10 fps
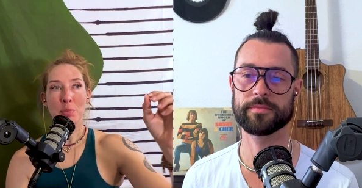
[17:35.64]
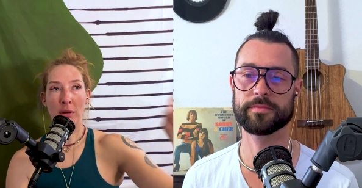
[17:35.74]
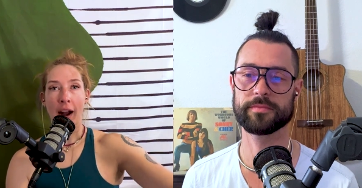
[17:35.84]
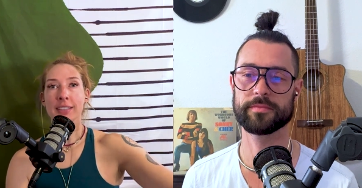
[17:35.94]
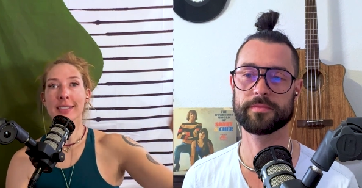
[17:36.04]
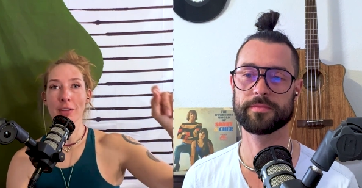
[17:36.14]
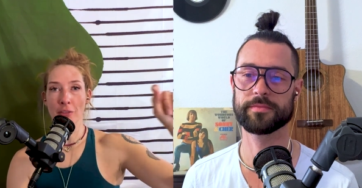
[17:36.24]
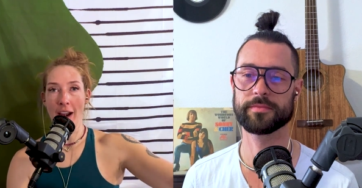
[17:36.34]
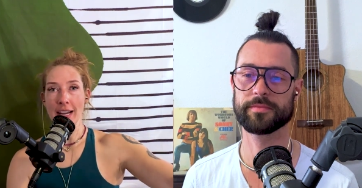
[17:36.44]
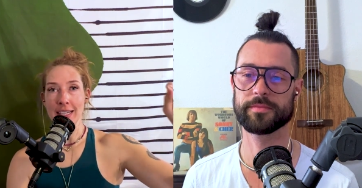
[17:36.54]
Speaker 1: practicing
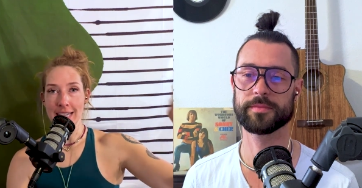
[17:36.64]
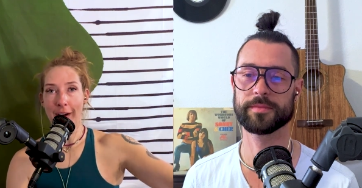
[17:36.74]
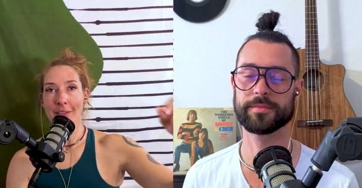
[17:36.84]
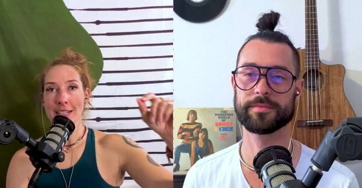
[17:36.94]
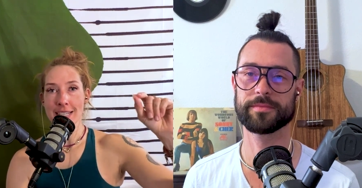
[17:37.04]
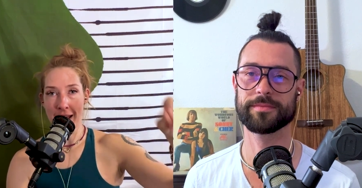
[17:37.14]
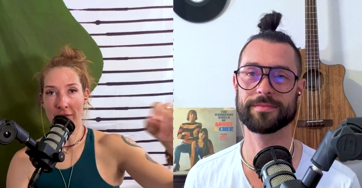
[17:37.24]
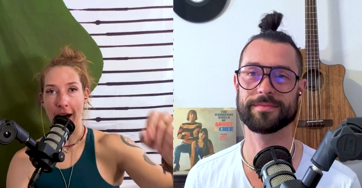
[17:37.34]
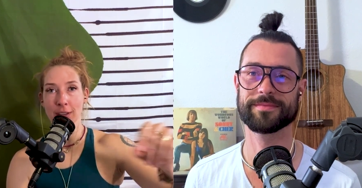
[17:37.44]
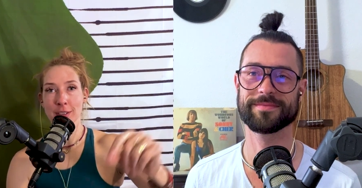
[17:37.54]
writing down
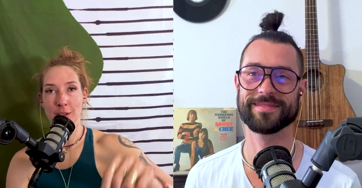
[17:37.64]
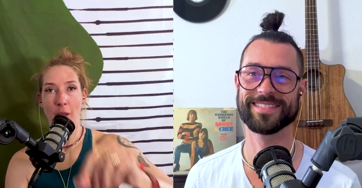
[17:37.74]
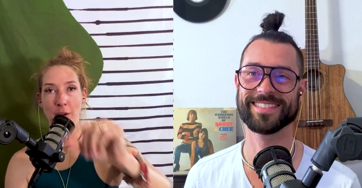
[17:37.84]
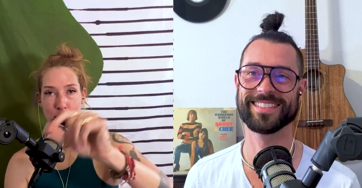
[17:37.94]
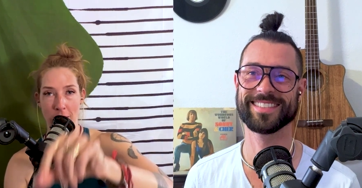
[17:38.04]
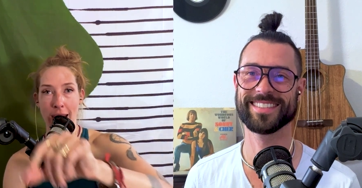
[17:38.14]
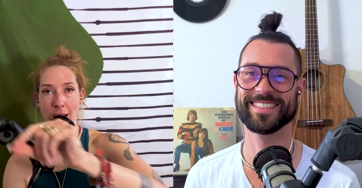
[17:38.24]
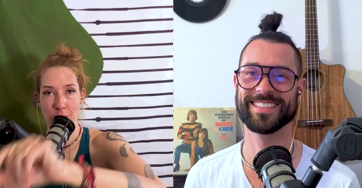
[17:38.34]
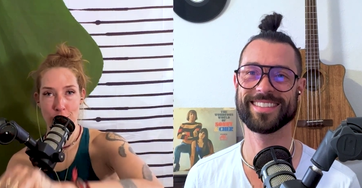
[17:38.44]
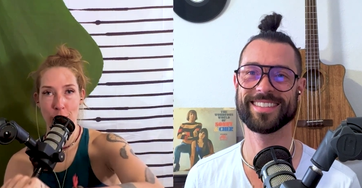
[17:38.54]
ten thousand dollars
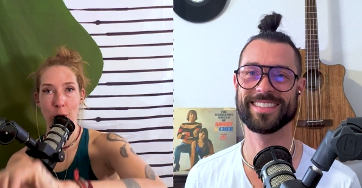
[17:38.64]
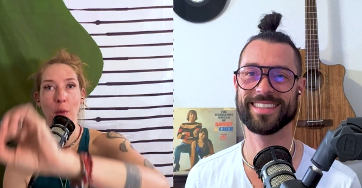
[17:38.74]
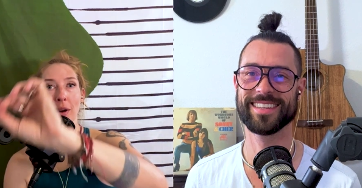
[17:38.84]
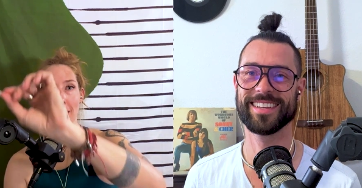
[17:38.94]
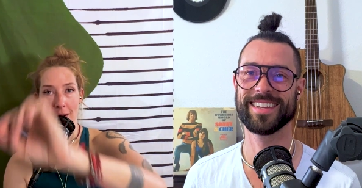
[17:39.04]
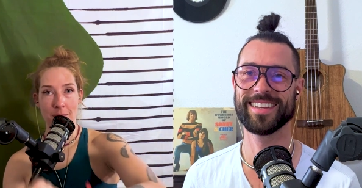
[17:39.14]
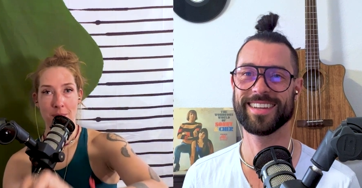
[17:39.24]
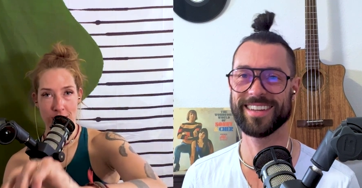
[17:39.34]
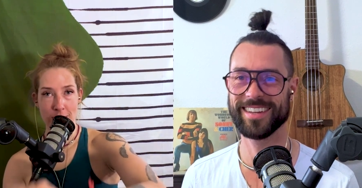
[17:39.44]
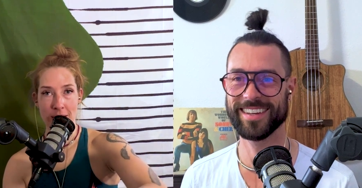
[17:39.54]
paid to
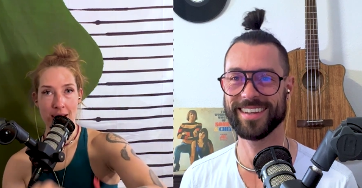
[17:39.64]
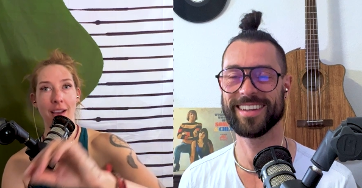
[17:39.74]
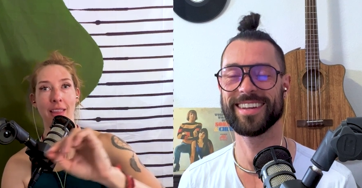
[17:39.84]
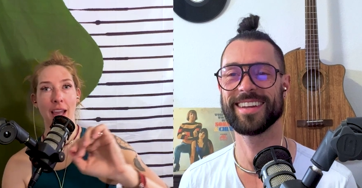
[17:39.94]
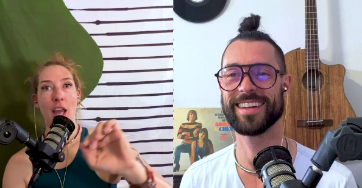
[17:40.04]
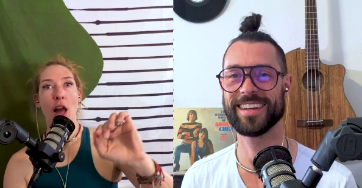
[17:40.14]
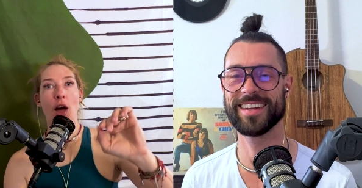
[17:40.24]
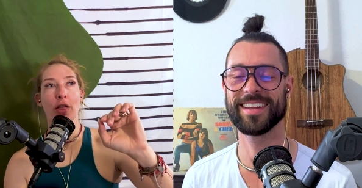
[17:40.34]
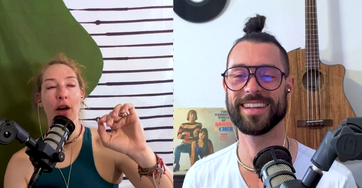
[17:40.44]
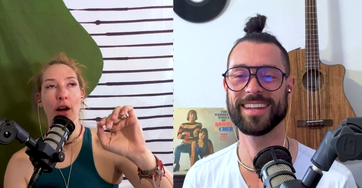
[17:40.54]
Tamika. Like
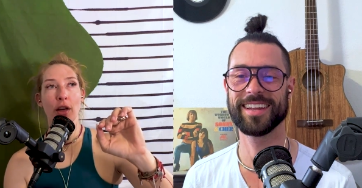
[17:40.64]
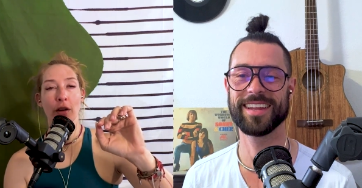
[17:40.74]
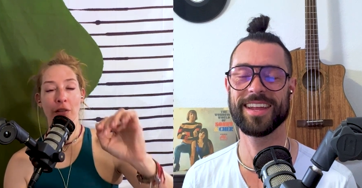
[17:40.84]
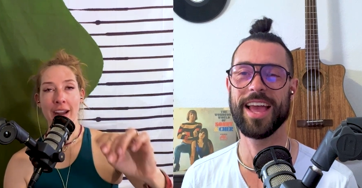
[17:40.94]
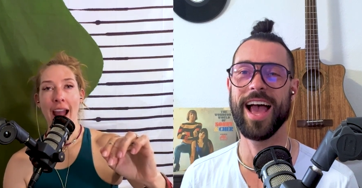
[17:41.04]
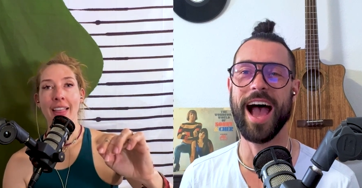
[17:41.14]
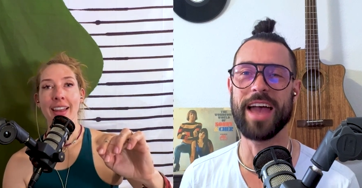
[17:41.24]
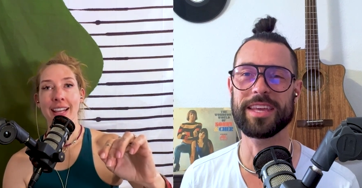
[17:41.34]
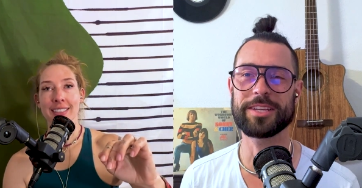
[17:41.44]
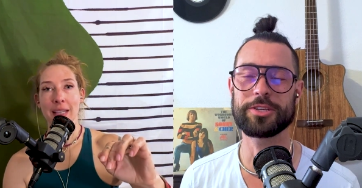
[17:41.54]
the the reality.
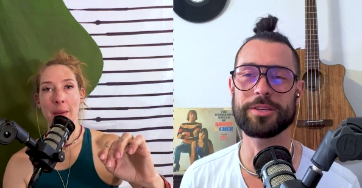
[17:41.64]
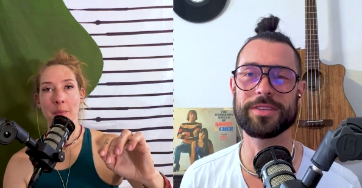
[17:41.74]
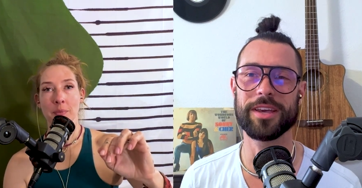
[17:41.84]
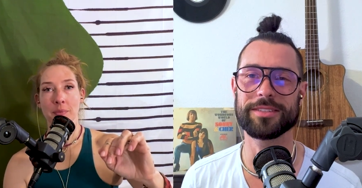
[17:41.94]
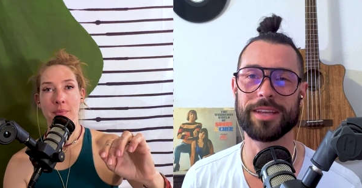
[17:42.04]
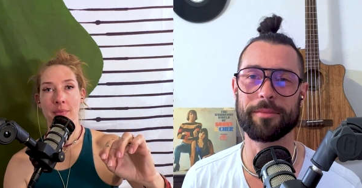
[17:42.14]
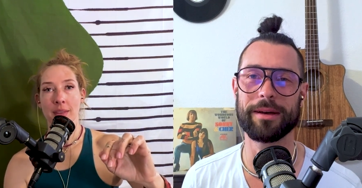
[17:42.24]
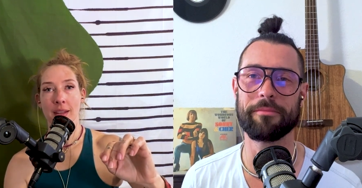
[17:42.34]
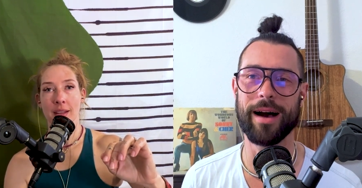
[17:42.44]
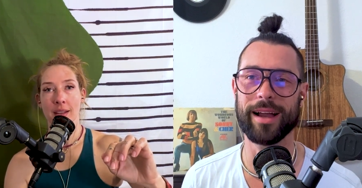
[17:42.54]
I think
Speaker 2: she started talking
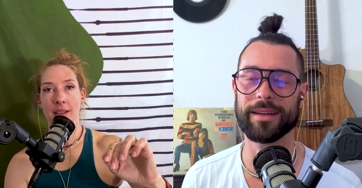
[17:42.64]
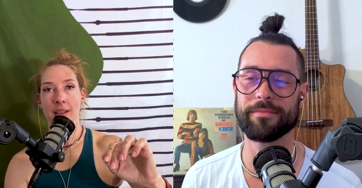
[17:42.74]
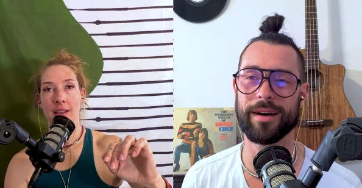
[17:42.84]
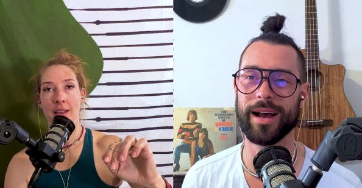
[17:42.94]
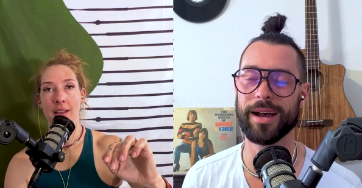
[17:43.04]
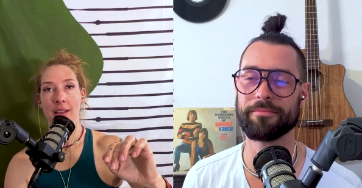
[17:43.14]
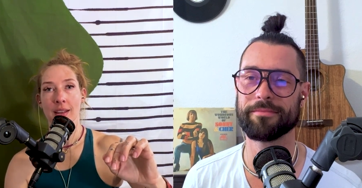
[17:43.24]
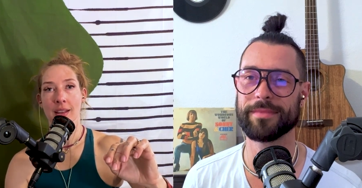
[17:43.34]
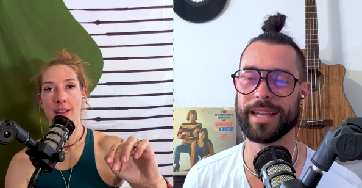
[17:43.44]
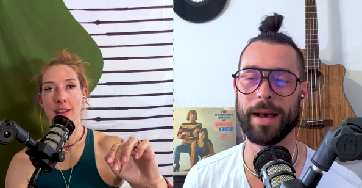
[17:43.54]
about um,
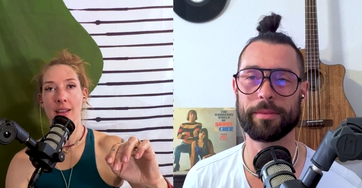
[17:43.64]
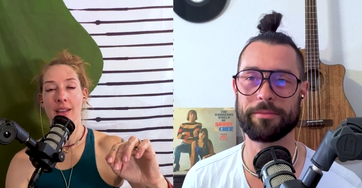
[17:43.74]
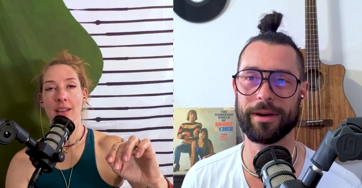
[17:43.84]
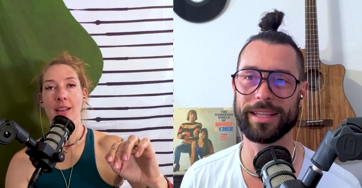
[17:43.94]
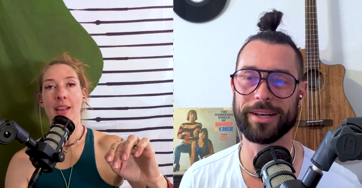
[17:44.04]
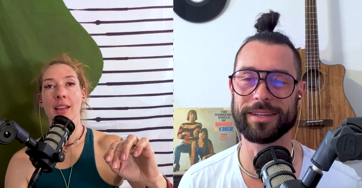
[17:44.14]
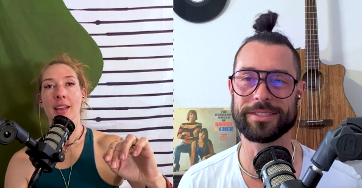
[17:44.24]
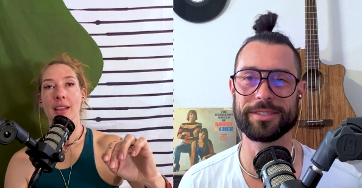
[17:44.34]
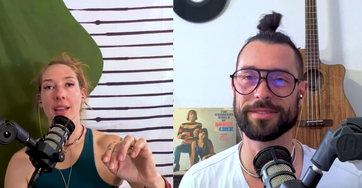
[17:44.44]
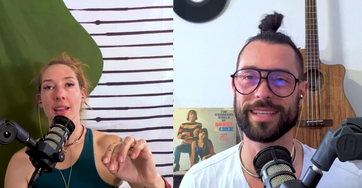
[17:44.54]
monopoly money though,
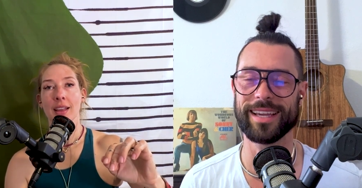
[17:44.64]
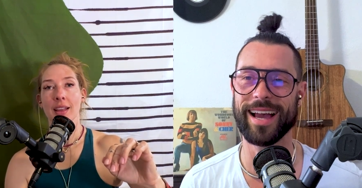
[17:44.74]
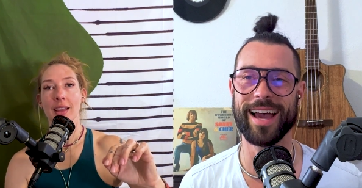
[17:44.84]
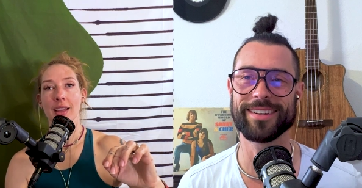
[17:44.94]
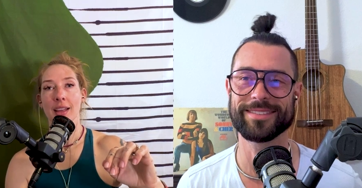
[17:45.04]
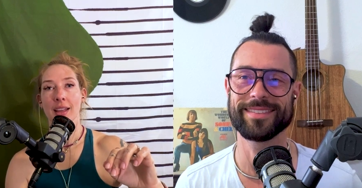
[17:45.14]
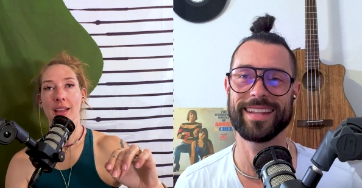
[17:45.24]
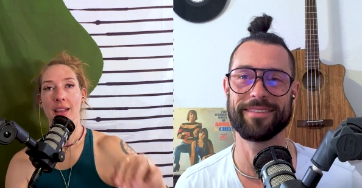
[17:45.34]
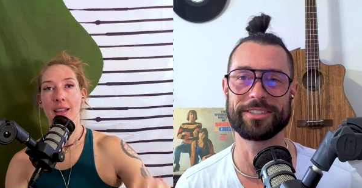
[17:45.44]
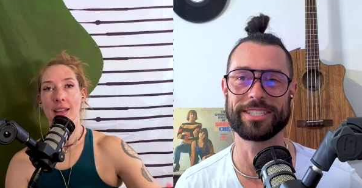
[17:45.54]
because she was like, "I don't
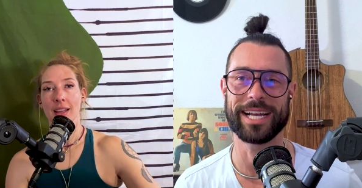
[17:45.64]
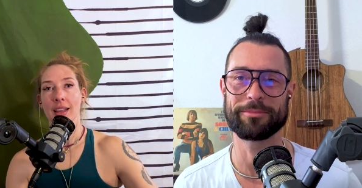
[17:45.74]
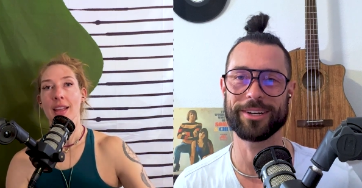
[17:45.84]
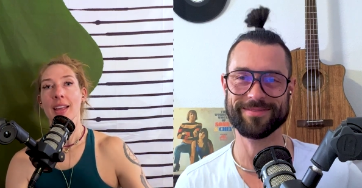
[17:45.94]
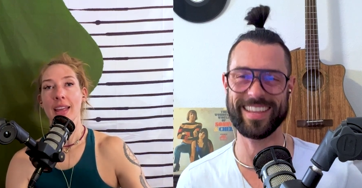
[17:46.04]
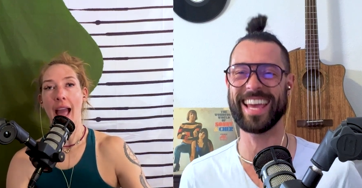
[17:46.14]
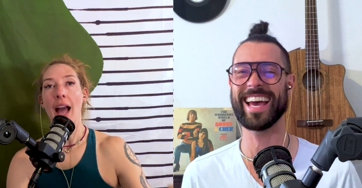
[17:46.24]
have a checkbook."
Speaker 1: yeah,